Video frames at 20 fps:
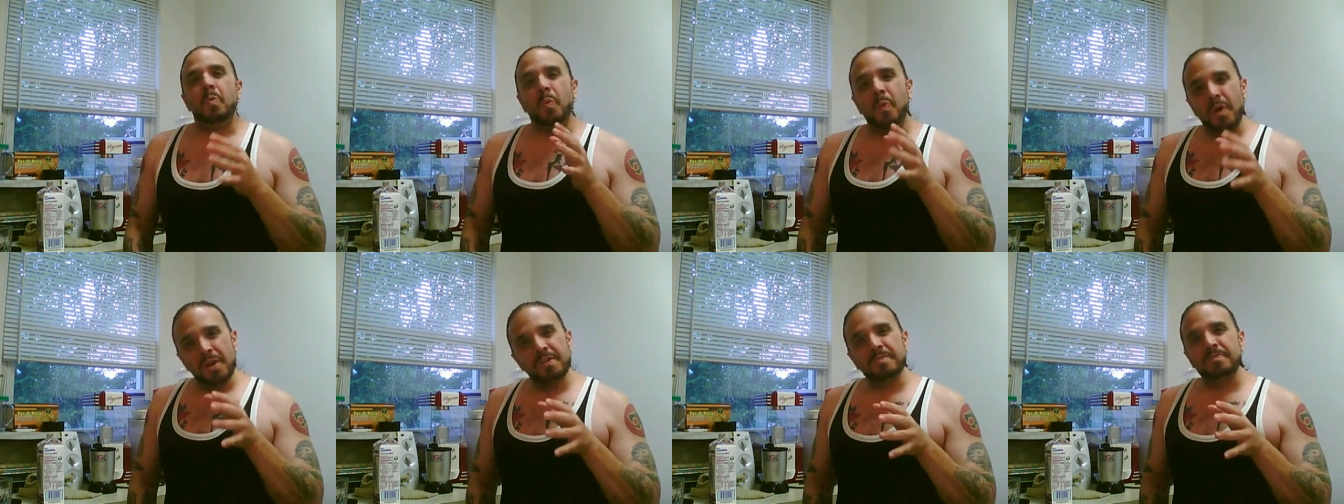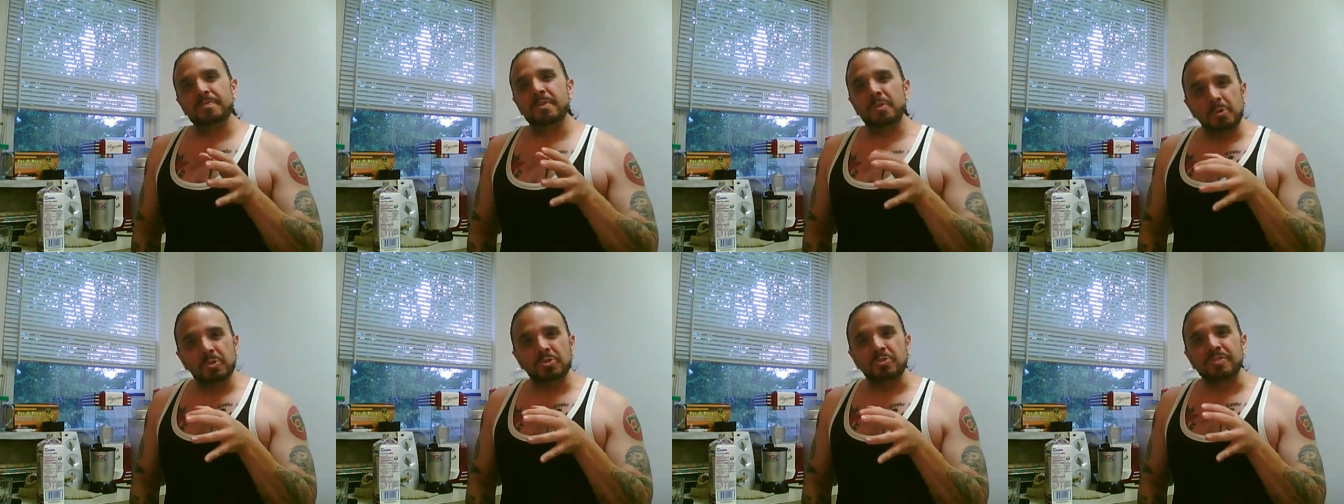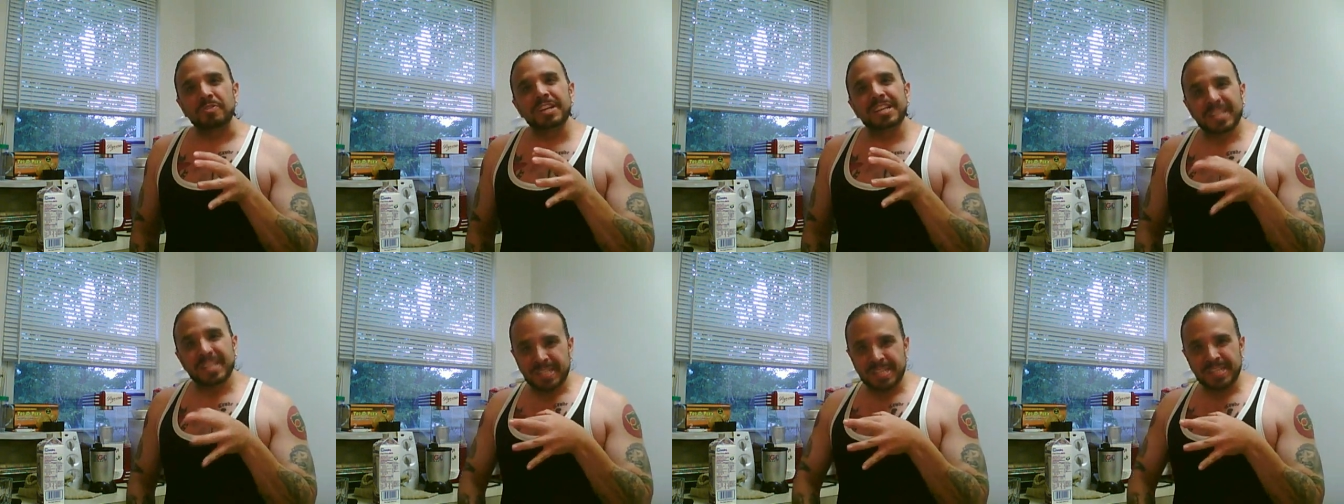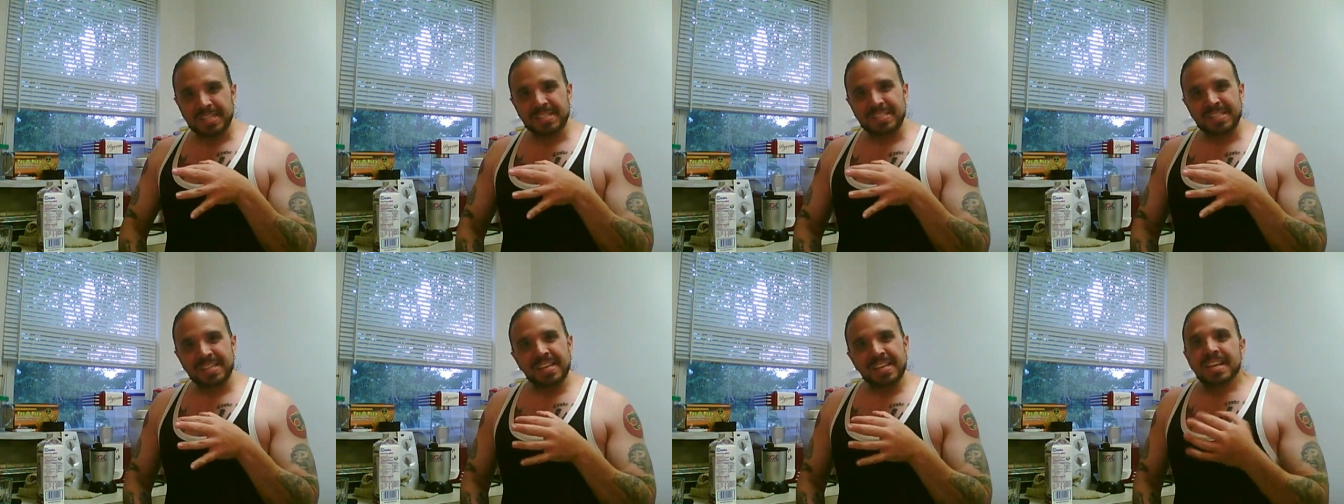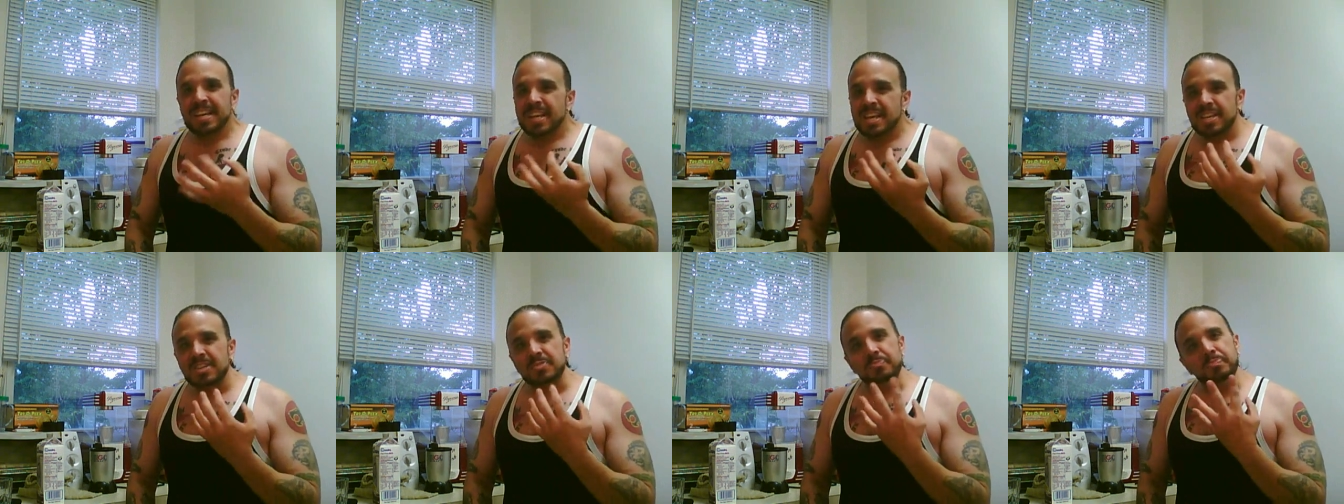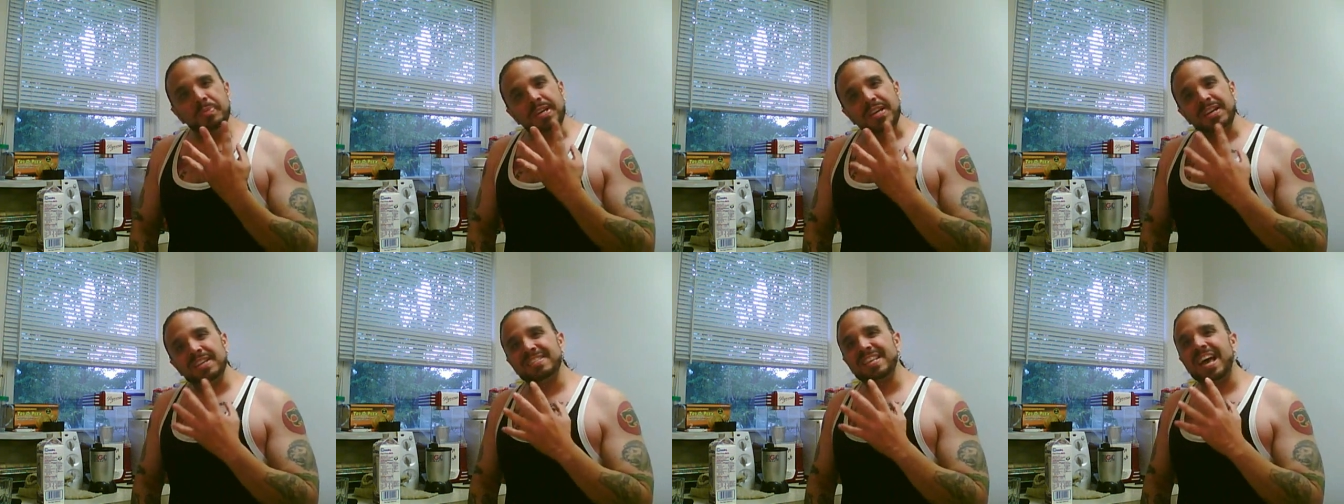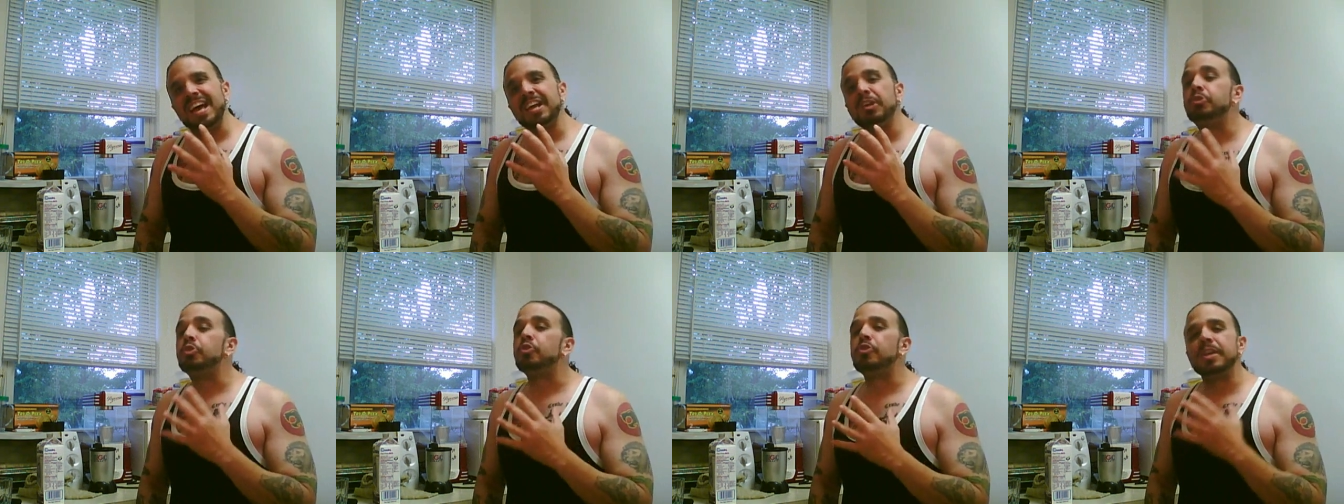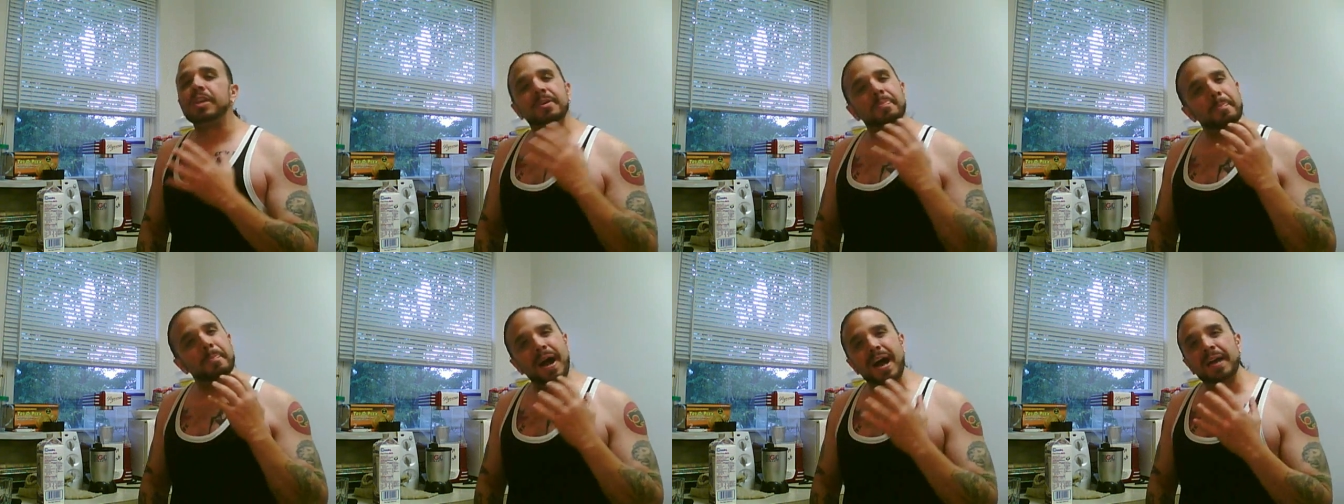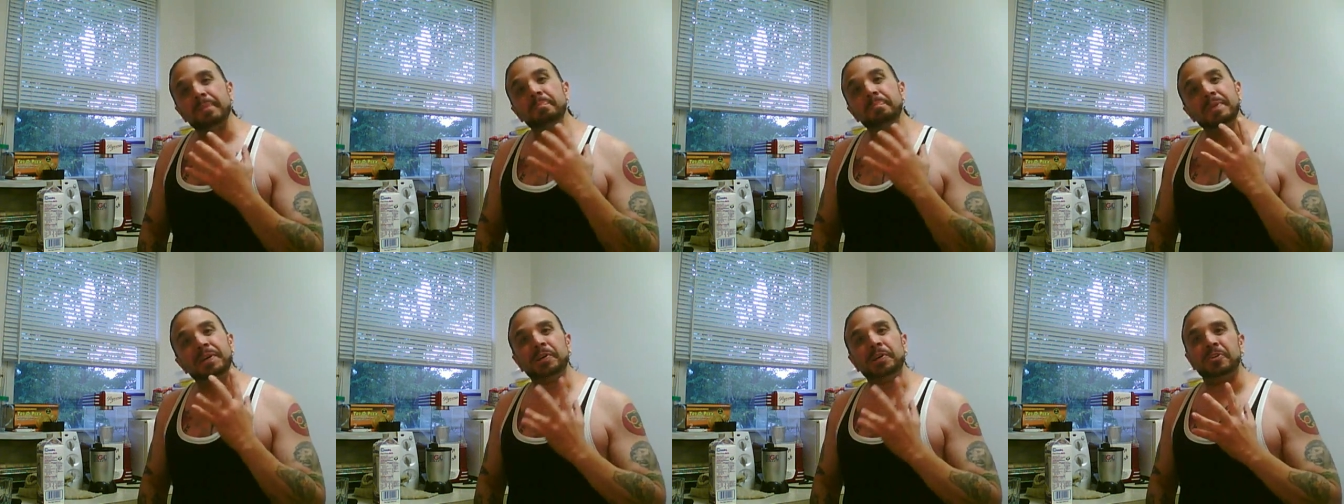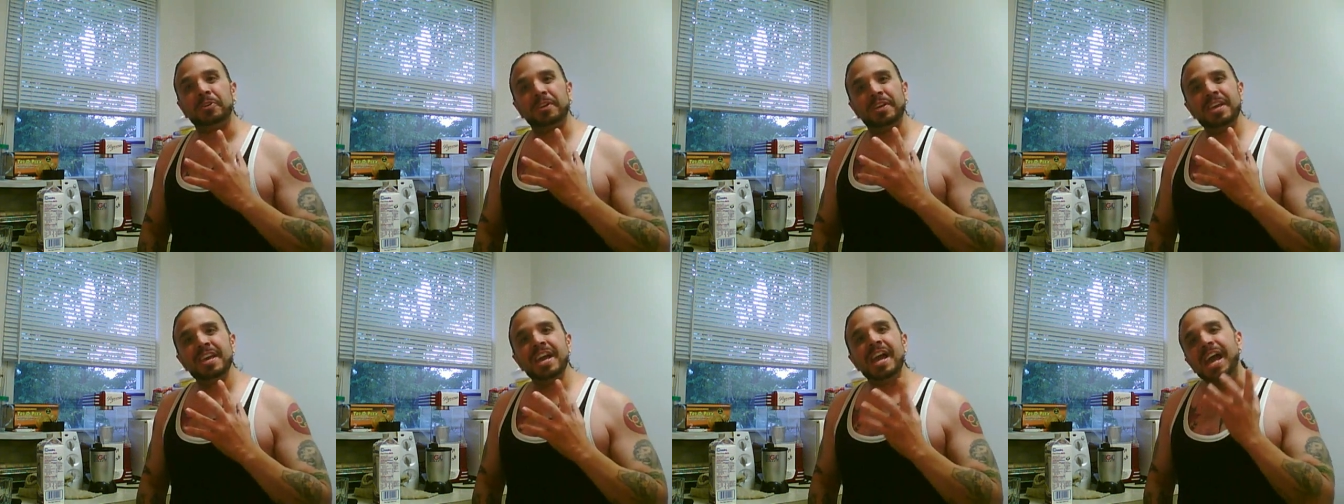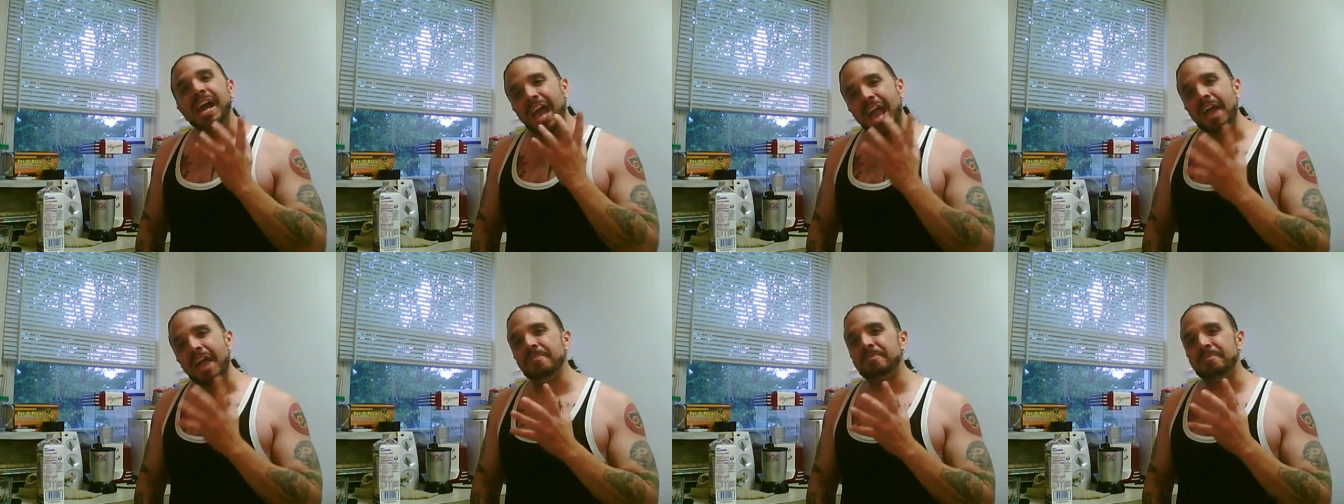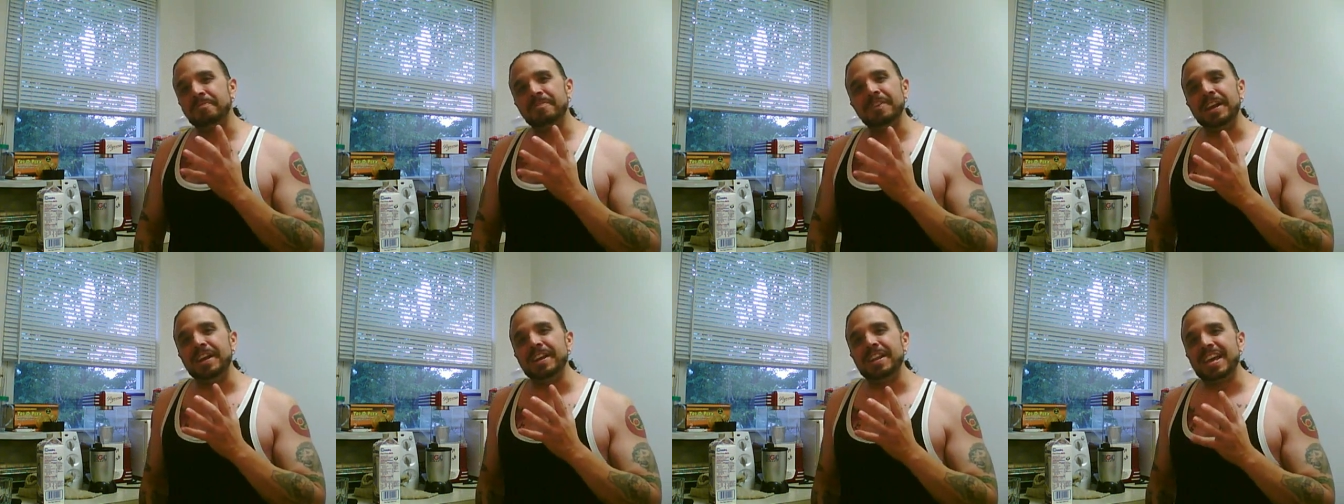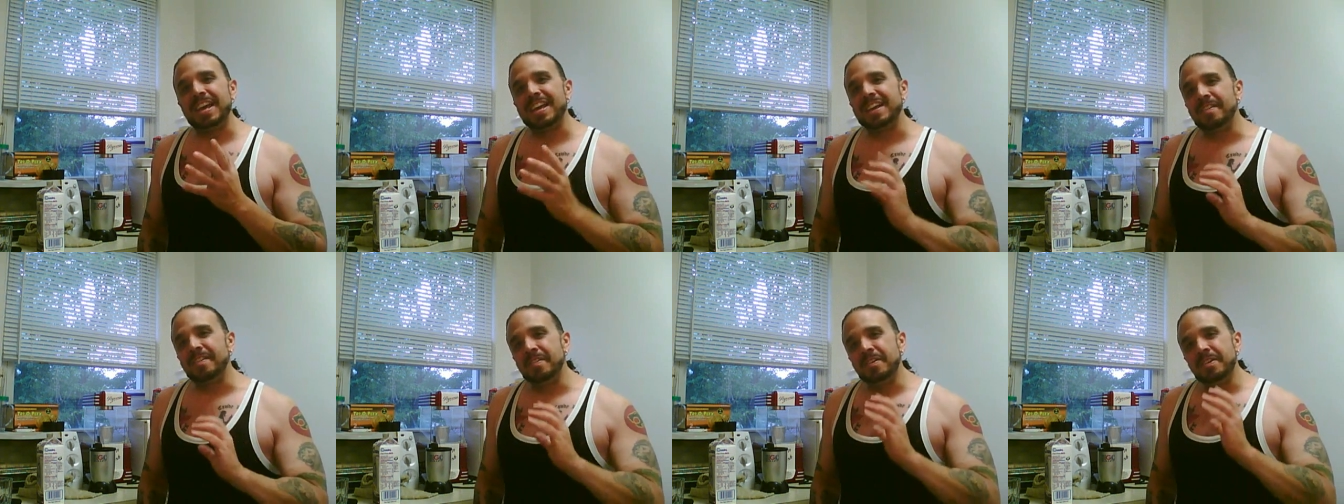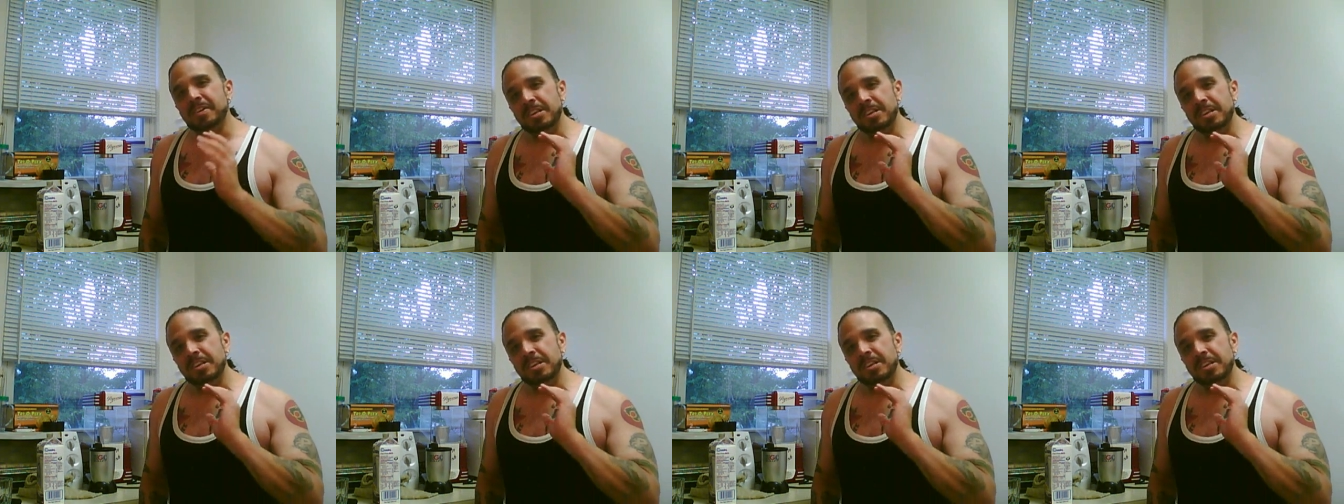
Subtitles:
one of those reasons is because I drink my milk every day,